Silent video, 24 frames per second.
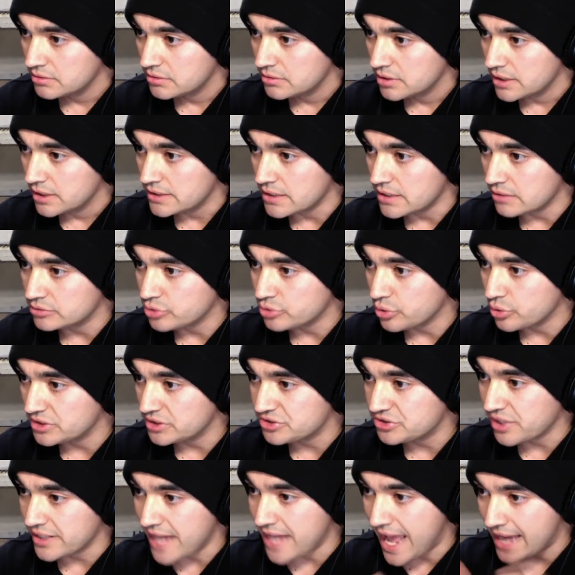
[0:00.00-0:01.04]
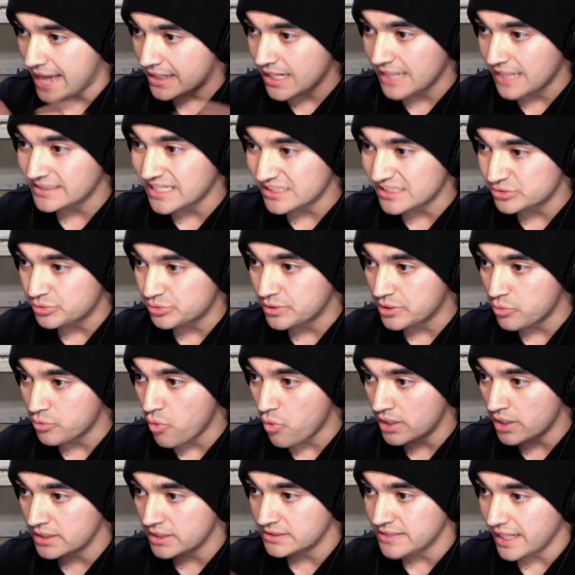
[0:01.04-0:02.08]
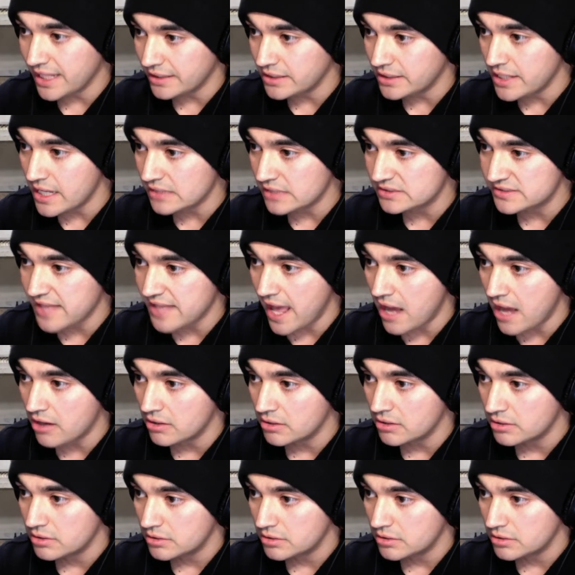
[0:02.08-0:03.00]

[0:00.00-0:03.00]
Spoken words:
And now Tony's trying to act like that's what he wanted, Nate Diaz style.